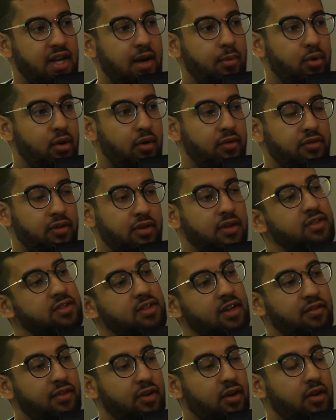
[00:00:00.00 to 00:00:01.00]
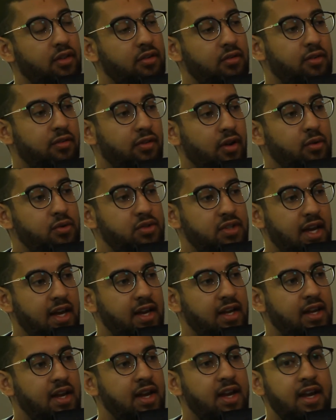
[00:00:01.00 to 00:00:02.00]
happen often because they feel like they're in a flow
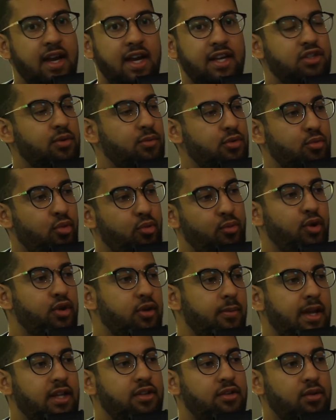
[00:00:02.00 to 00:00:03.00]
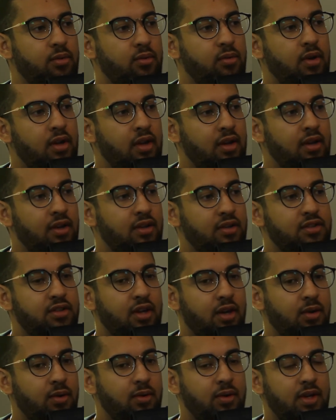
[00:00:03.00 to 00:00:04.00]
state, it's so much more monumental.
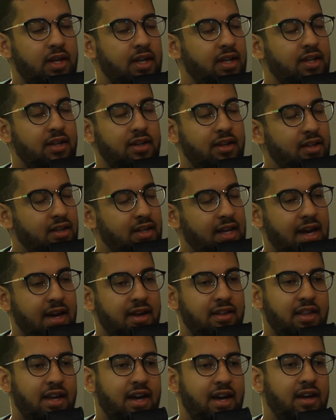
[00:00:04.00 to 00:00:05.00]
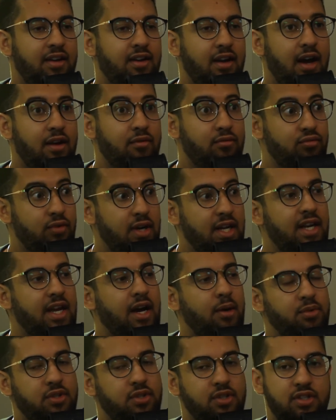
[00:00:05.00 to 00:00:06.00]
So yeah, that really
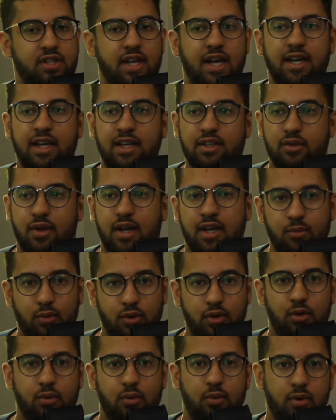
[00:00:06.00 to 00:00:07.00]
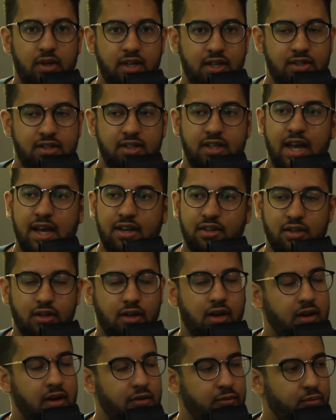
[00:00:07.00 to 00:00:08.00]
helps as a technique. So anyone who is yet to
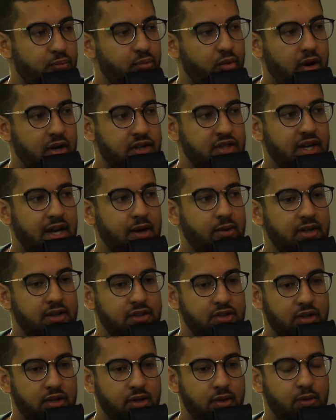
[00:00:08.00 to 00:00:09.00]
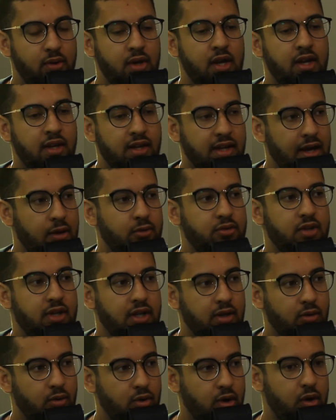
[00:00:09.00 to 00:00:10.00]
kind of branch out into
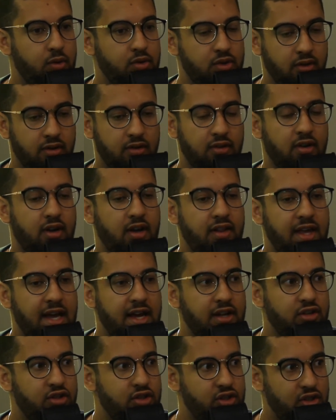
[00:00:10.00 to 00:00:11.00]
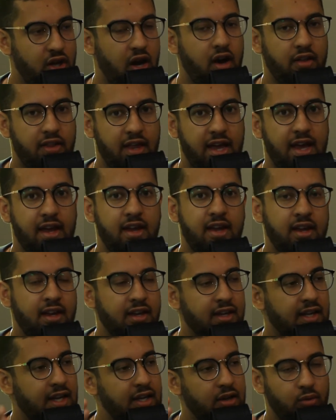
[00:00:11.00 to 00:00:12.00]
counselling or coaching or anything like that, start there.
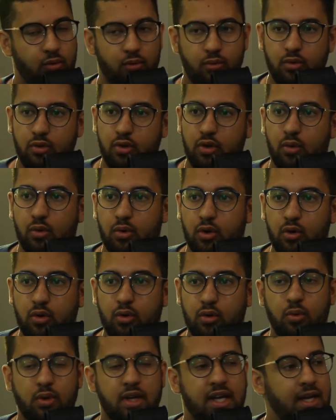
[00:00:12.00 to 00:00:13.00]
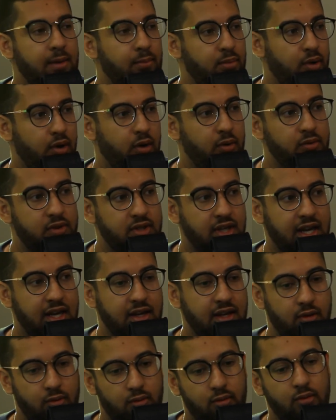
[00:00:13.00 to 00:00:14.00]
Get your Google Keep notes, get
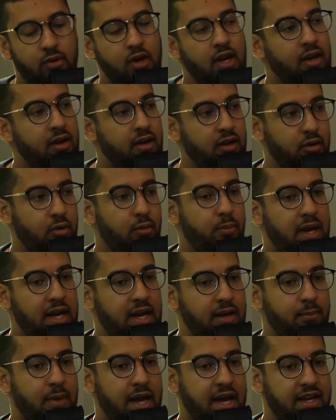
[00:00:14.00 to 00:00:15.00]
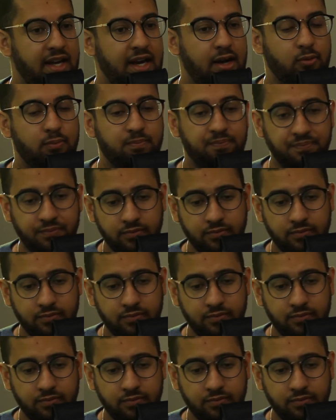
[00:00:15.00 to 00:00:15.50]
your pen pad out,